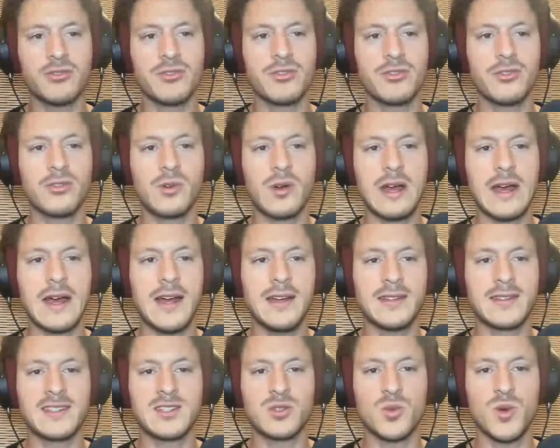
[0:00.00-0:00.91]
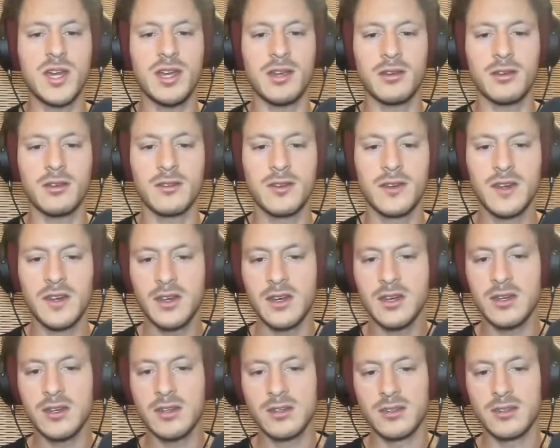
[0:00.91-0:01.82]
to add swing.
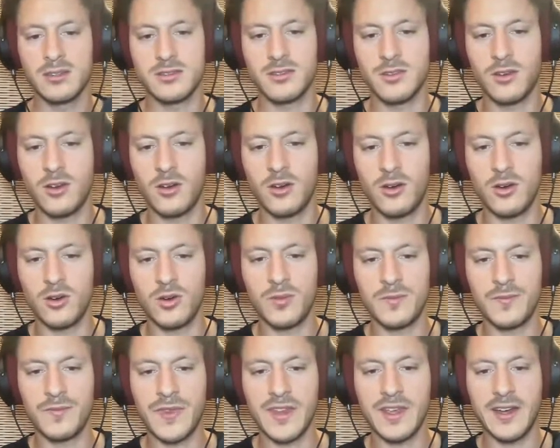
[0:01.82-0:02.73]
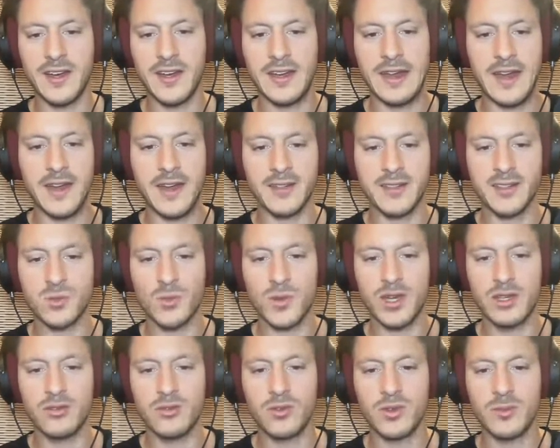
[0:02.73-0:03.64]
So I added
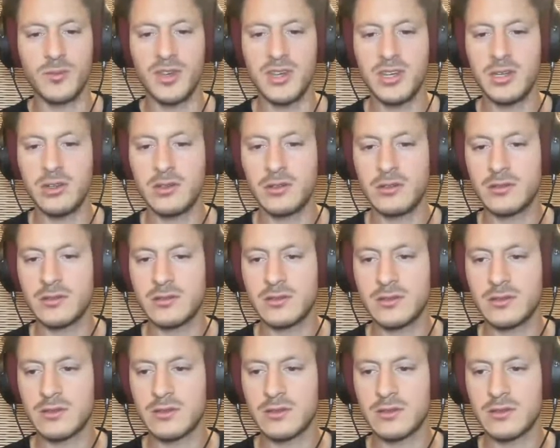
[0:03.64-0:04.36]
swing to the MIDI notes,